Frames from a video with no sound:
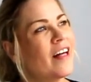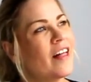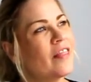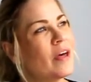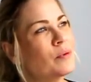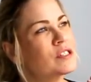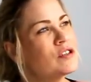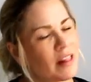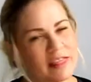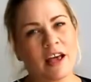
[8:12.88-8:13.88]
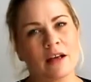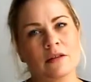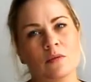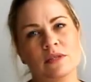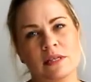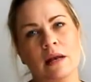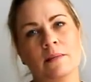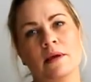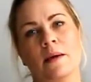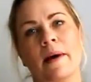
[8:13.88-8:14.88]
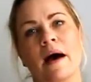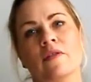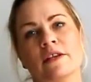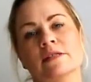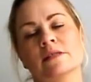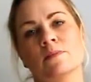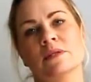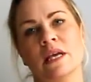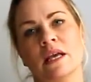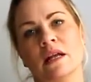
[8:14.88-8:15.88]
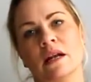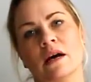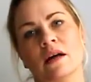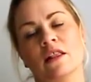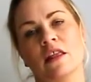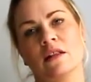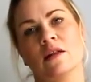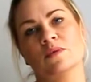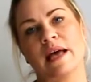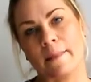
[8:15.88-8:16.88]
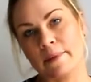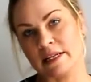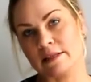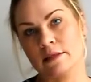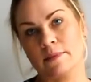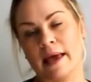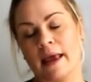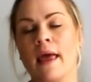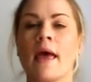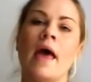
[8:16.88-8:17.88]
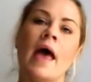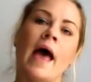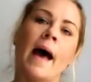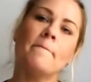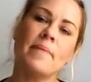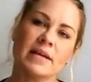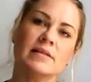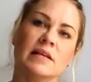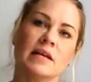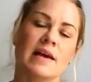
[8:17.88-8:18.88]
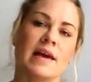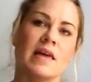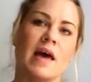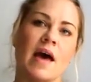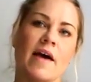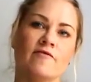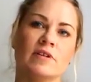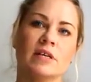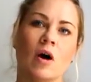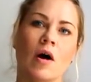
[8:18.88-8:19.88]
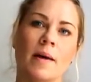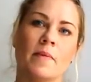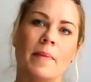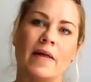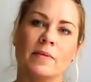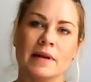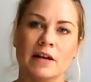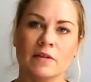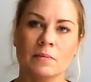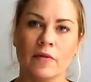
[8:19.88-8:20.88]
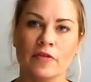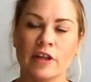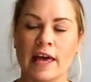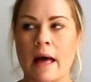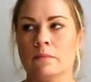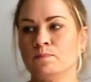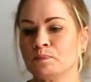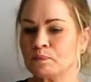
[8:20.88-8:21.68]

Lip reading: there was nothing that was telling me about this particular thing that was happening to me. And basically every time about the middle of the month again,